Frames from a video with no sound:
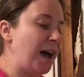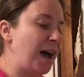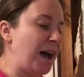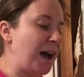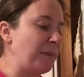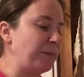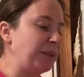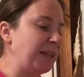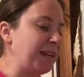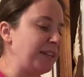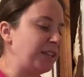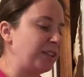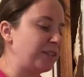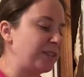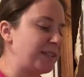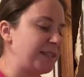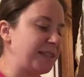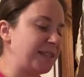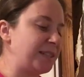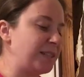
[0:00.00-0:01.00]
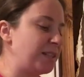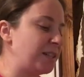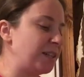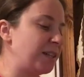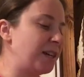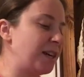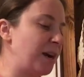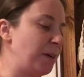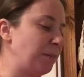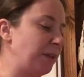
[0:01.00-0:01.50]
I'm like your
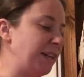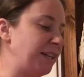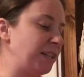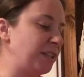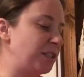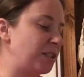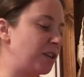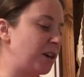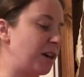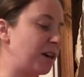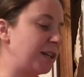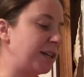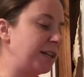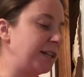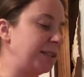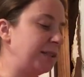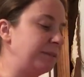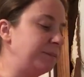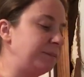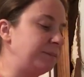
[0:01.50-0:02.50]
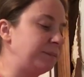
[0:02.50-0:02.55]
sister. I'm like your daughter.